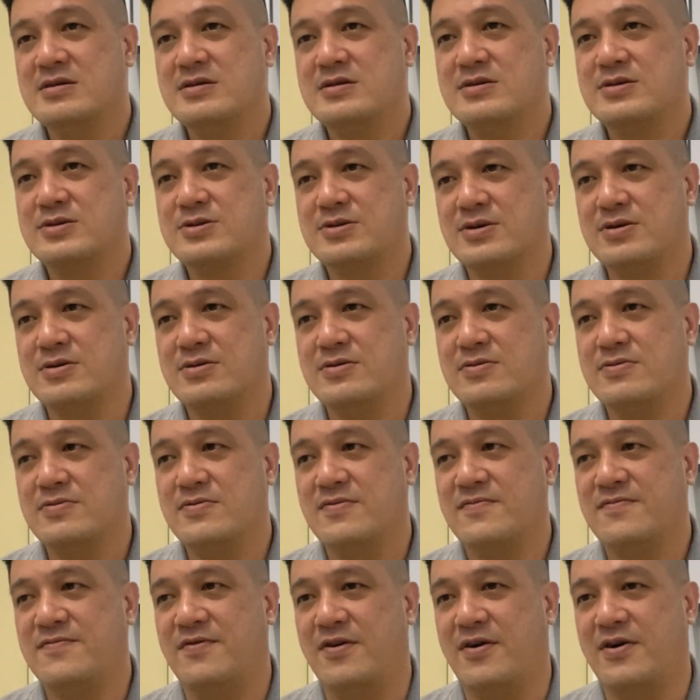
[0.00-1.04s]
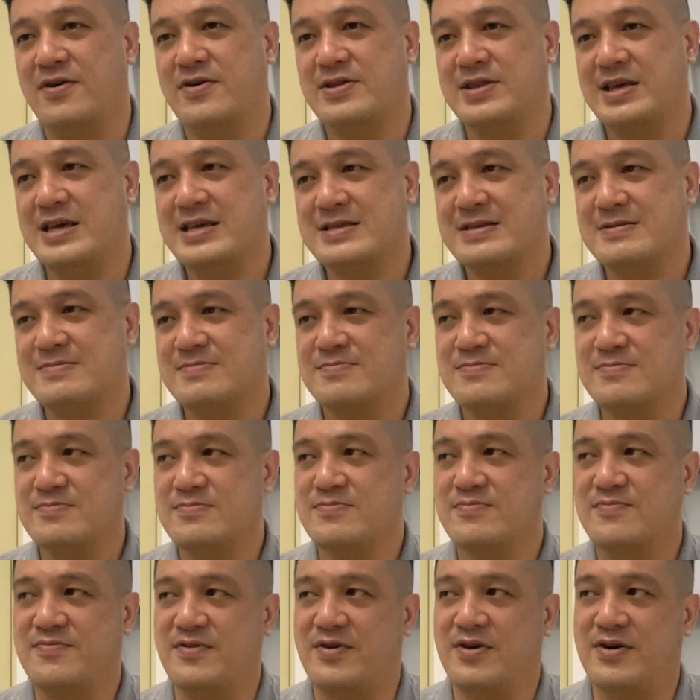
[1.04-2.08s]
So for this
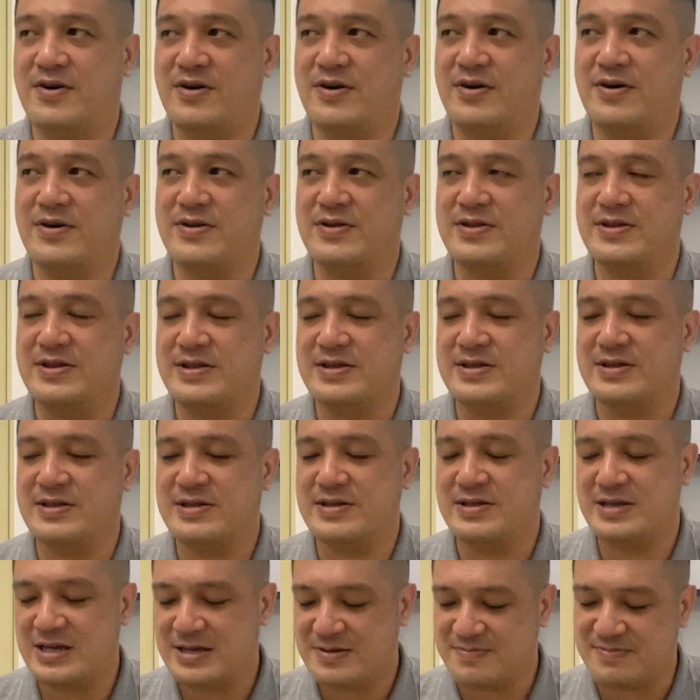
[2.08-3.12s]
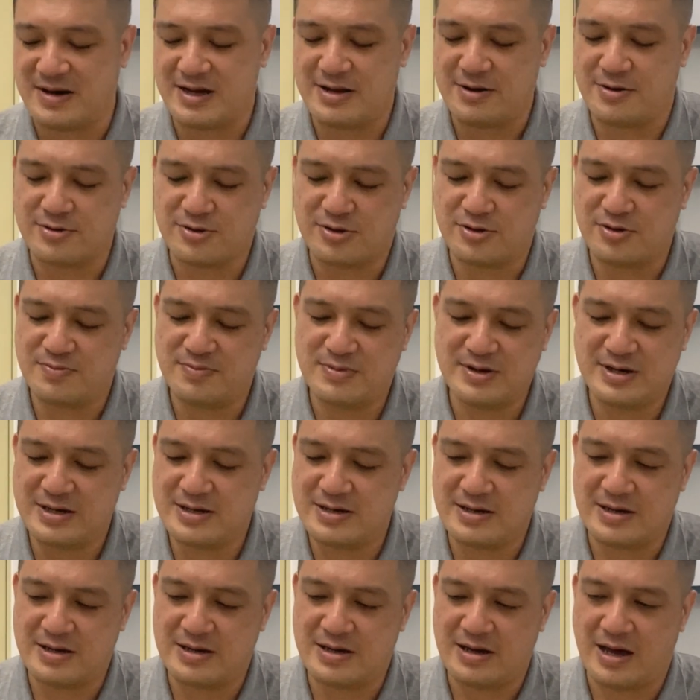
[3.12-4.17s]
for this month
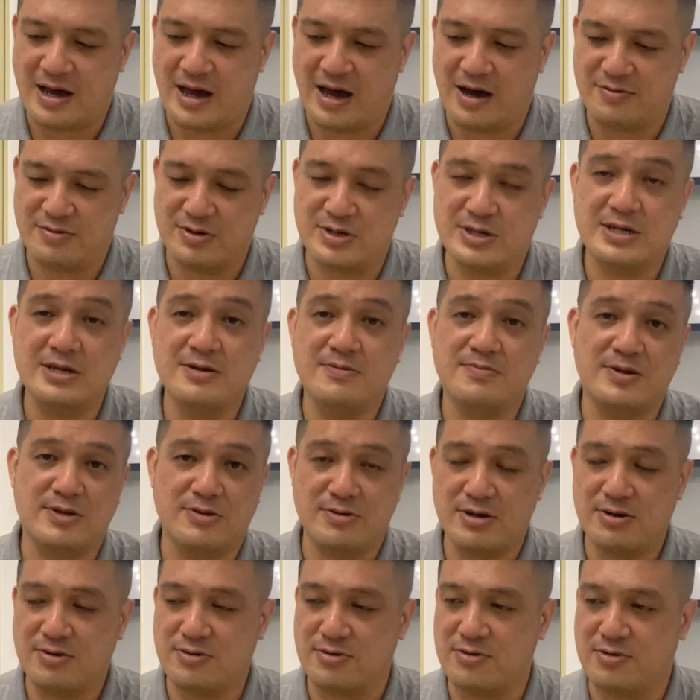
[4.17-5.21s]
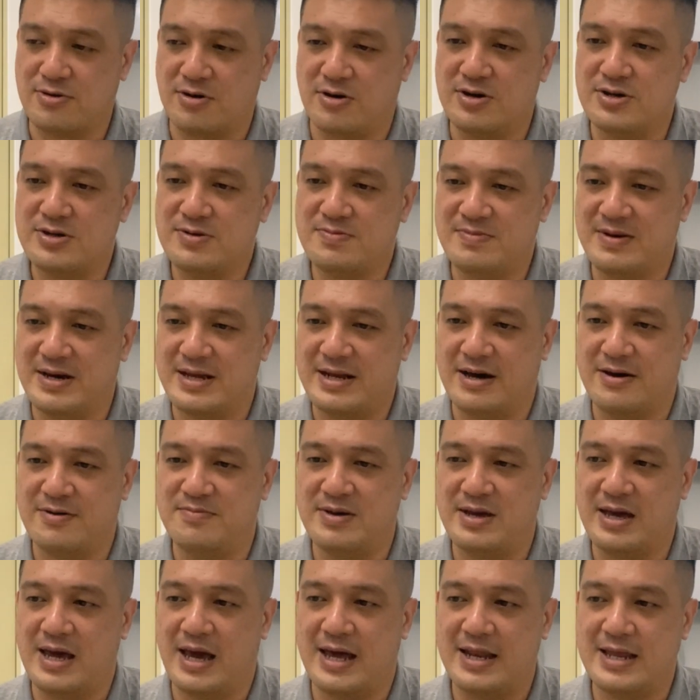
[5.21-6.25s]
October, I will still be doing cold calls, but I'll
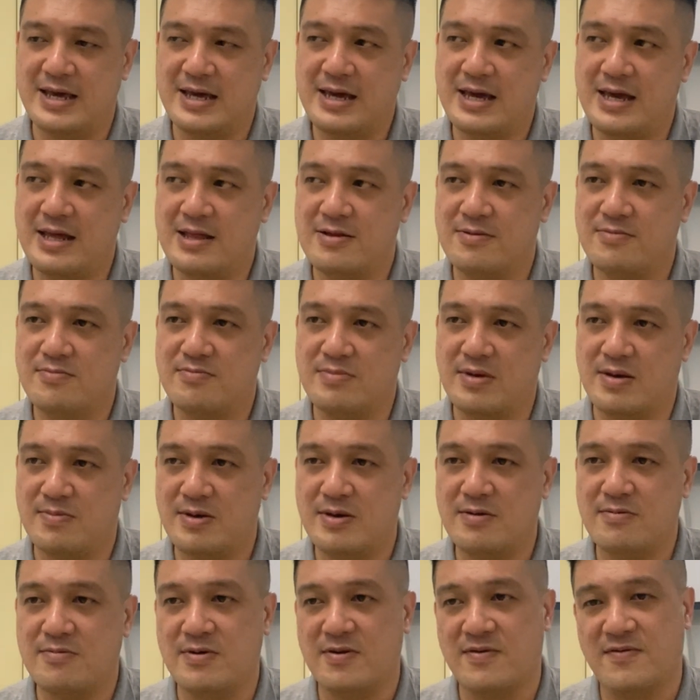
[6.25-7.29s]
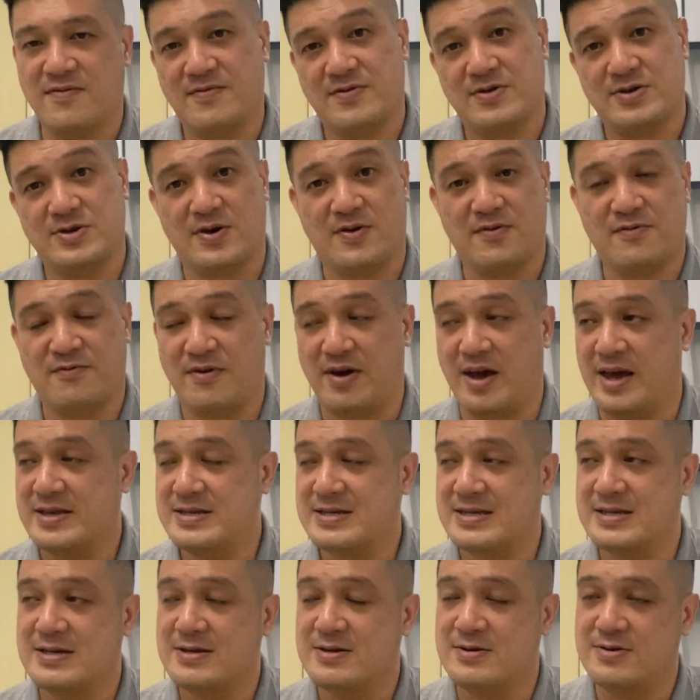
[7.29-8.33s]
be adding it maybe with
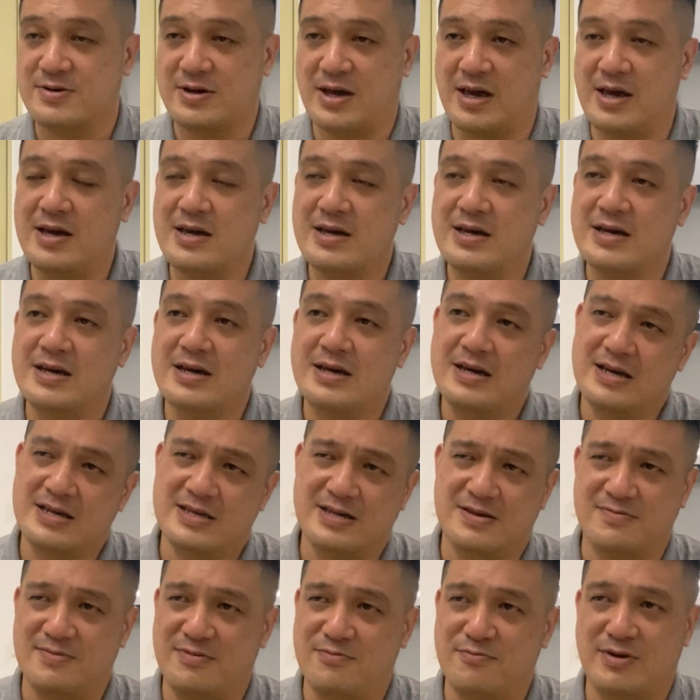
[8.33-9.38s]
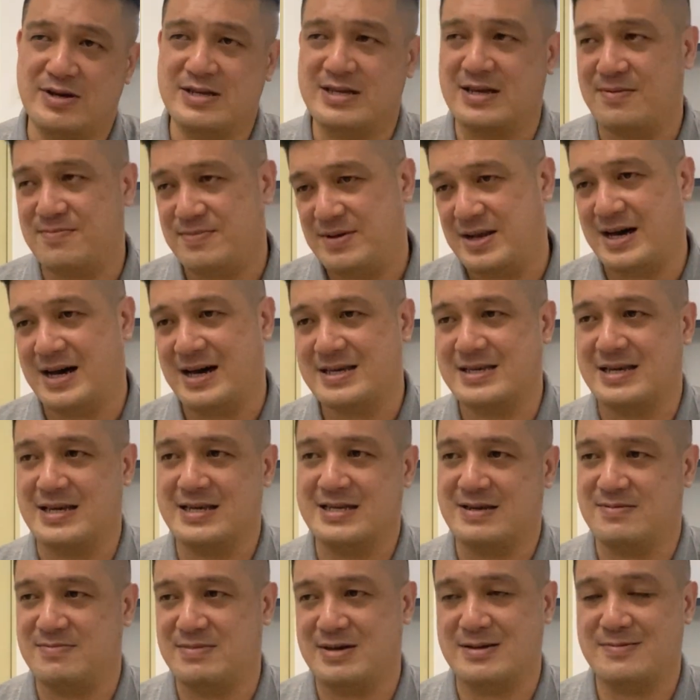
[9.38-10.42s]
softwares. Okay, Some WhatsApp blast,
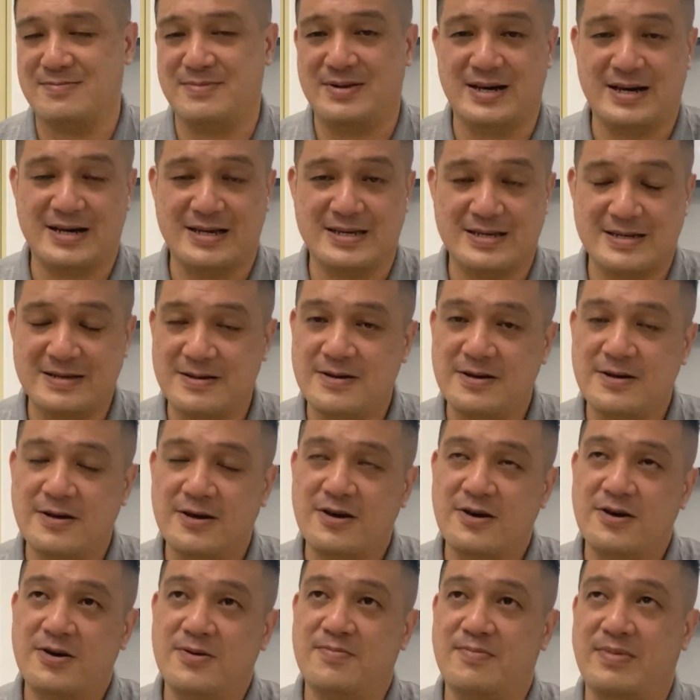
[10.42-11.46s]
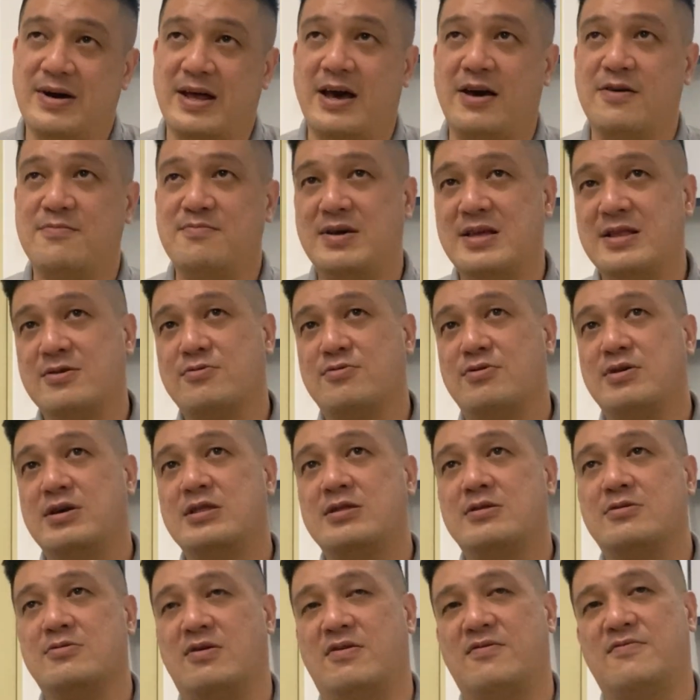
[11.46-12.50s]
SMS blast. But I've been
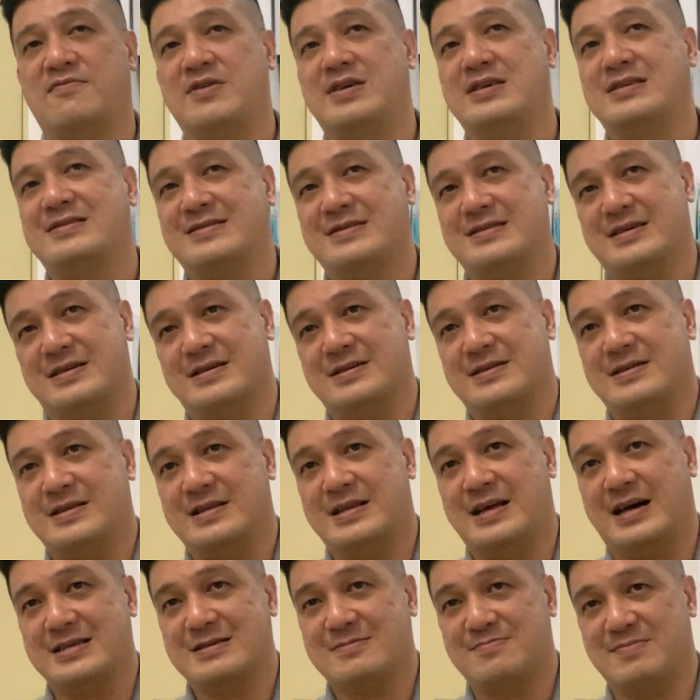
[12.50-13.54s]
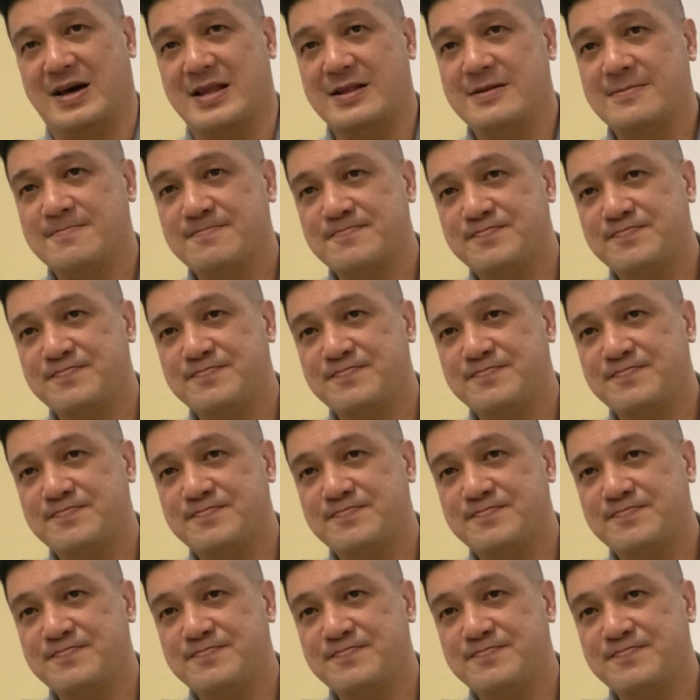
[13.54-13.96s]
going to office uh, last month